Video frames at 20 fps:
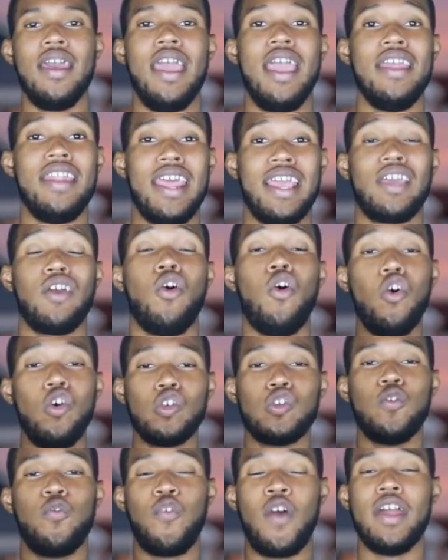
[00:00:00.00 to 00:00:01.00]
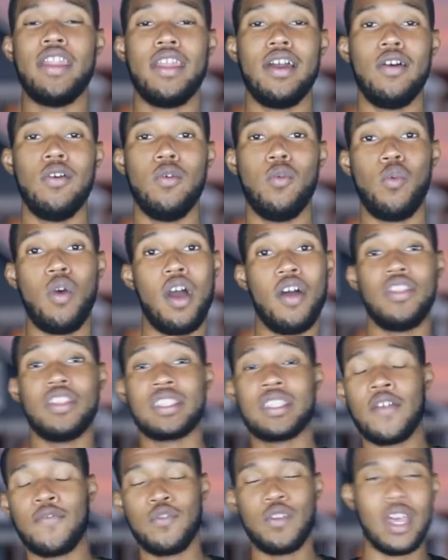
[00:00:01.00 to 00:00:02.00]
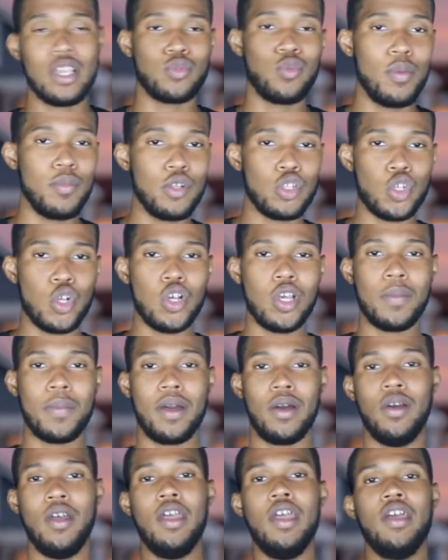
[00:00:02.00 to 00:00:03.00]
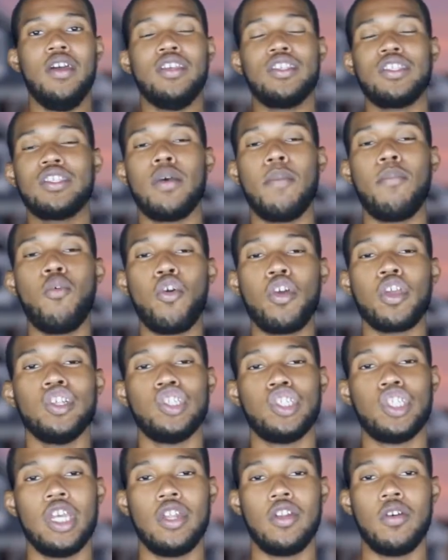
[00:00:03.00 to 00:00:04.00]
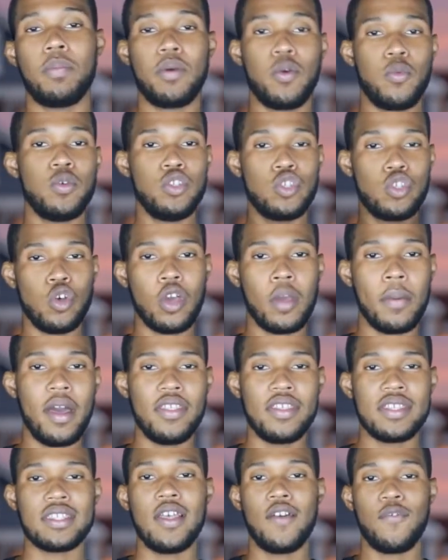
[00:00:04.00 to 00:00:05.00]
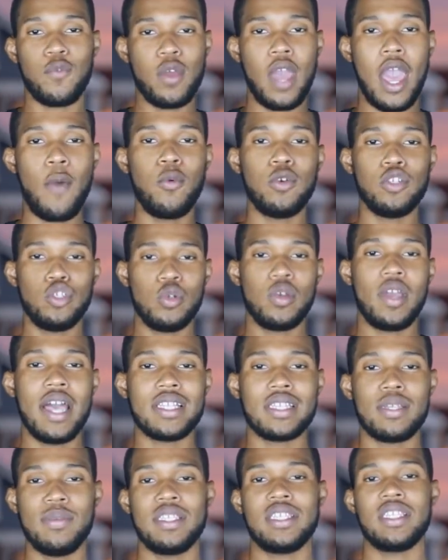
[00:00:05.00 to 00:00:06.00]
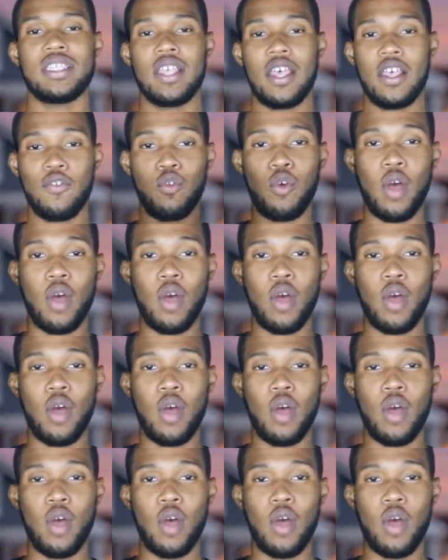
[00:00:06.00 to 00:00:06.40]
And I can also find out what other stuff you guys want me to talk about. This is a mortgage channel, but we talk about other stuff. I want you guys to be successful.